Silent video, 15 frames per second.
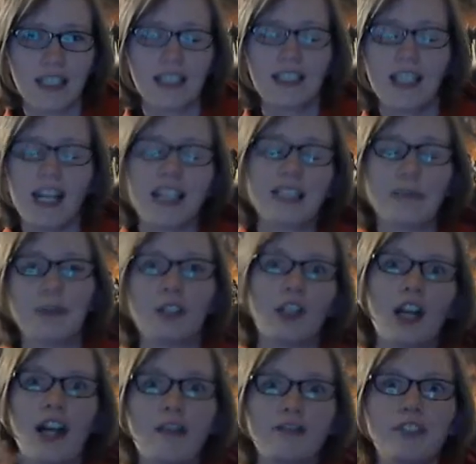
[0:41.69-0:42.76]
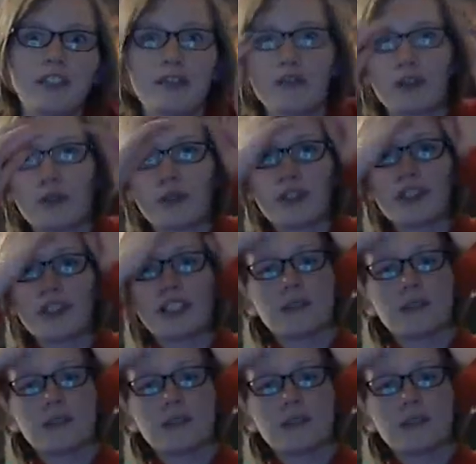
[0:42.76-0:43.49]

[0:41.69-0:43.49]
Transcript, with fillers: It had to be crafty, of course.